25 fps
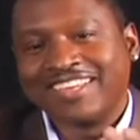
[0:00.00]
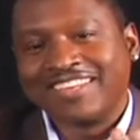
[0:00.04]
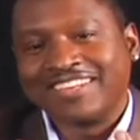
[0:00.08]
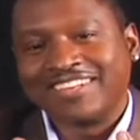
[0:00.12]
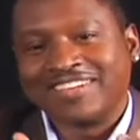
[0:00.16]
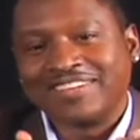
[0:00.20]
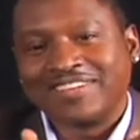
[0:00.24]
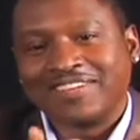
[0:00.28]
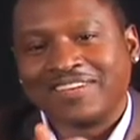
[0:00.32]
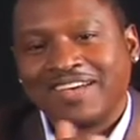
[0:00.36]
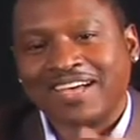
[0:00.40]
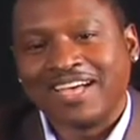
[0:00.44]

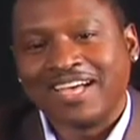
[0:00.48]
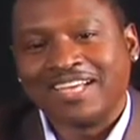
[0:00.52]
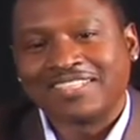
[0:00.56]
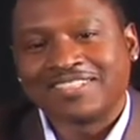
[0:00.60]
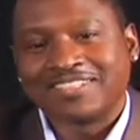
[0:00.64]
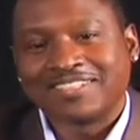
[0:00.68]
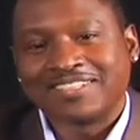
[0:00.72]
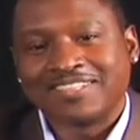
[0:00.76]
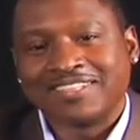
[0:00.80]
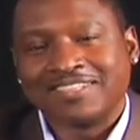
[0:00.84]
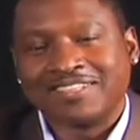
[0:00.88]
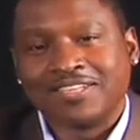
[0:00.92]
you know, I
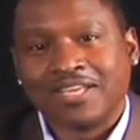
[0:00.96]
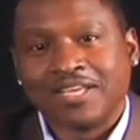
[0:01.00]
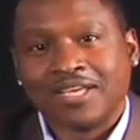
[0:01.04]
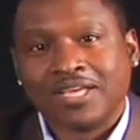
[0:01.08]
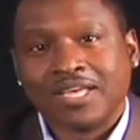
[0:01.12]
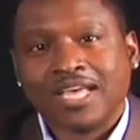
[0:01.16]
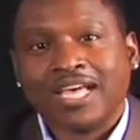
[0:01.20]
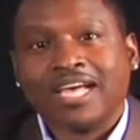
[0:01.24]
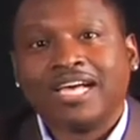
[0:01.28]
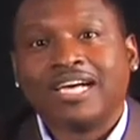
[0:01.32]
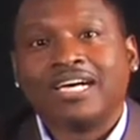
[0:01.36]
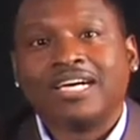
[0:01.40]
said,
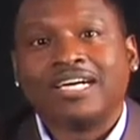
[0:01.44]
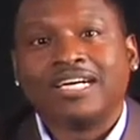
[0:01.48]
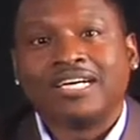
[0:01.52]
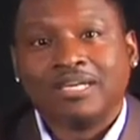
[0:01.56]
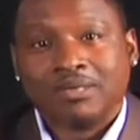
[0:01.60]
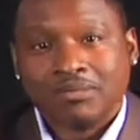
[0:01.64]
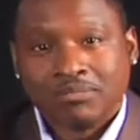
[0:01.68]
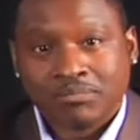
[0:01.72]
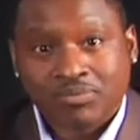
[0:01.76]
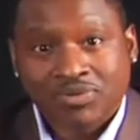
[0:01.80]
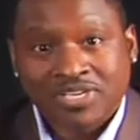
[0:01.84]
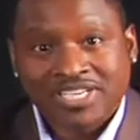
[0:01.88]

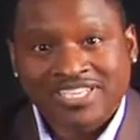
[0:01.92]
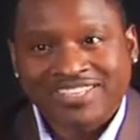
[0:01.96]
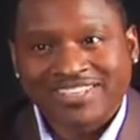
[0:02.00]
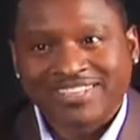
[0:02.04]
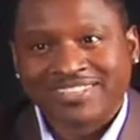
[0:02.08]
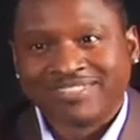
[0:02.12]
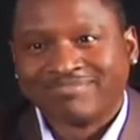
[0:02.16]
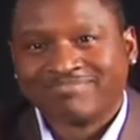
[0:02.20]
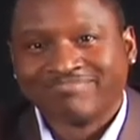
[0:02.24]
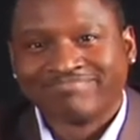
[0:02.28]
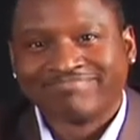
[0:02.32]
preacher,